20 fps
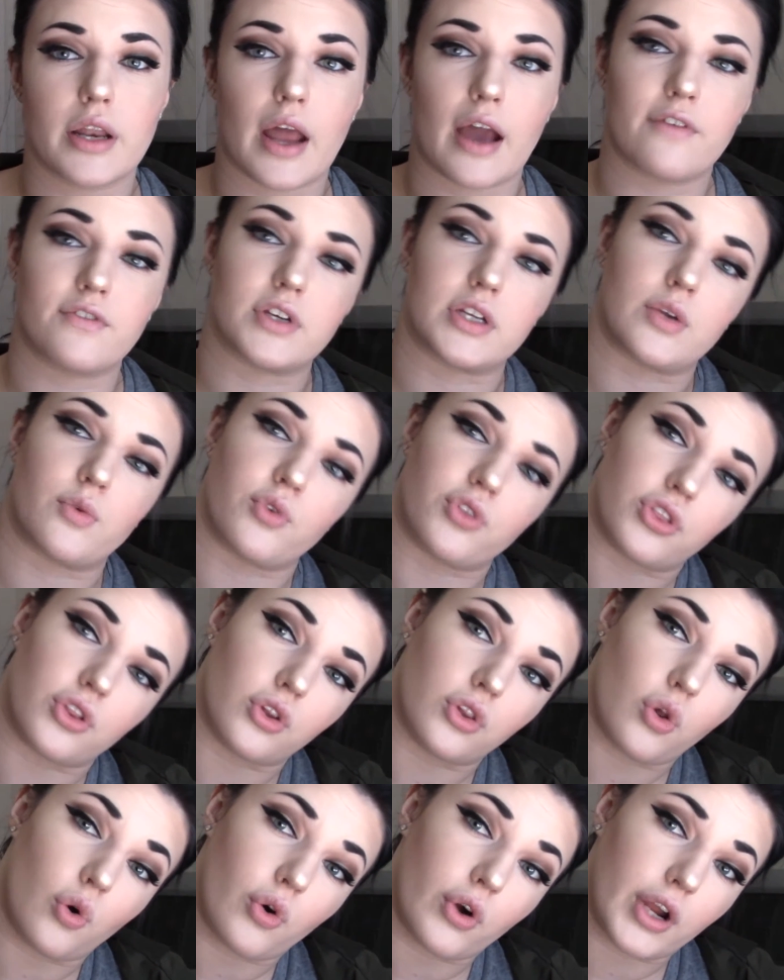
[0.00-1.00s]
I've done it with the
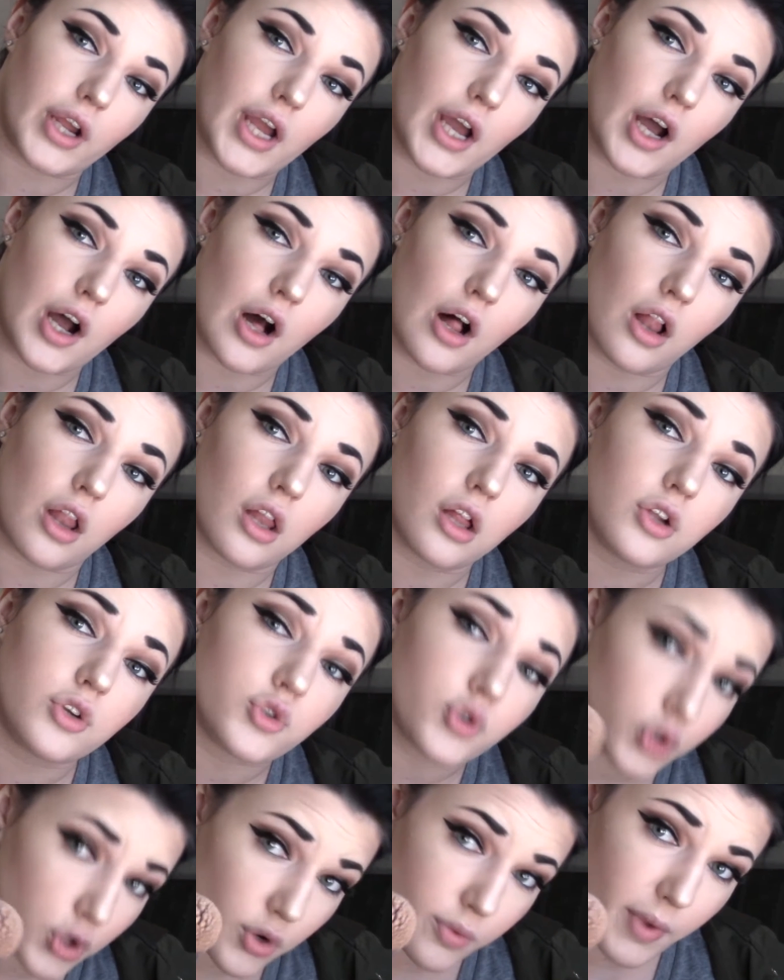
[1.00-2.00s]
L'Oreal
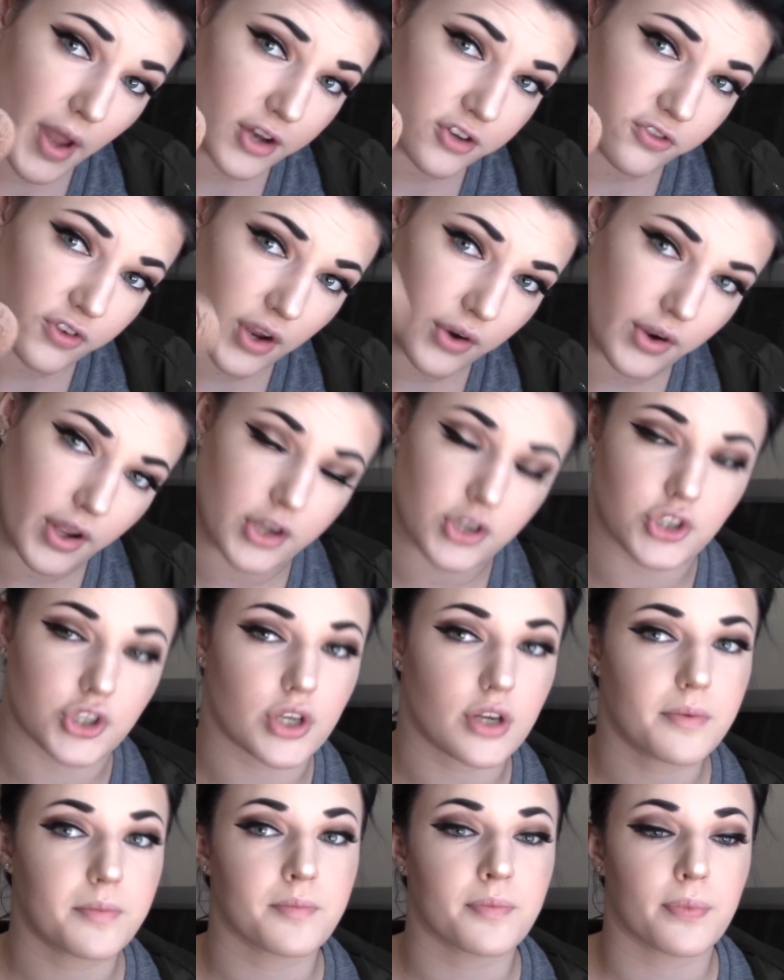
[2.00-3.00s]
True Match
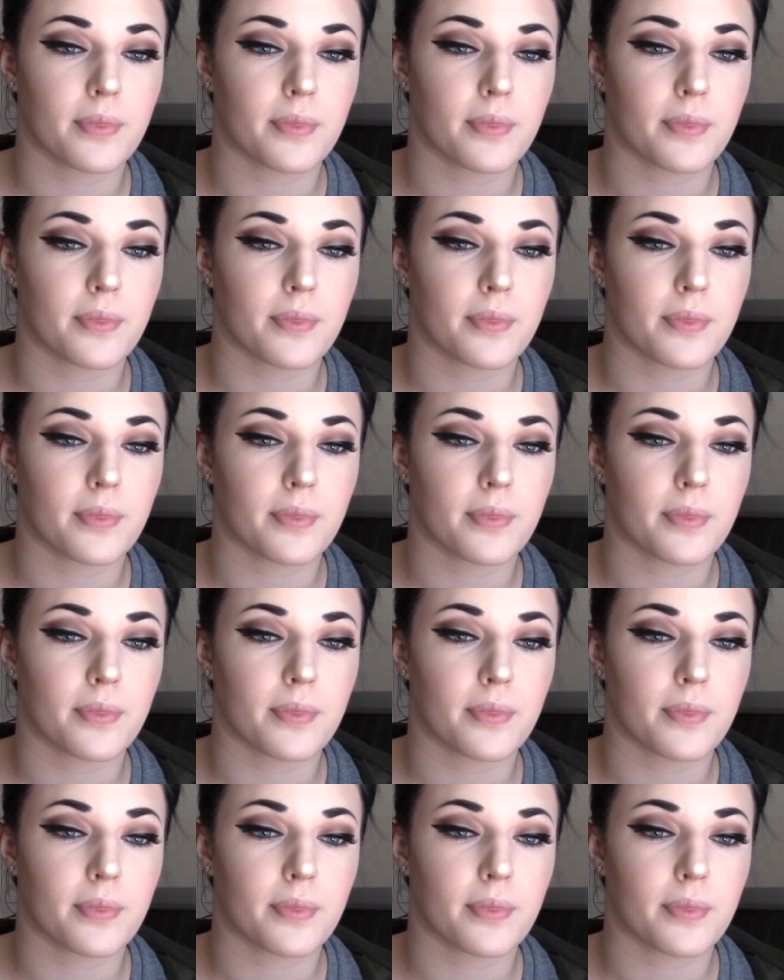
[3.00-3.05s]
Foundation.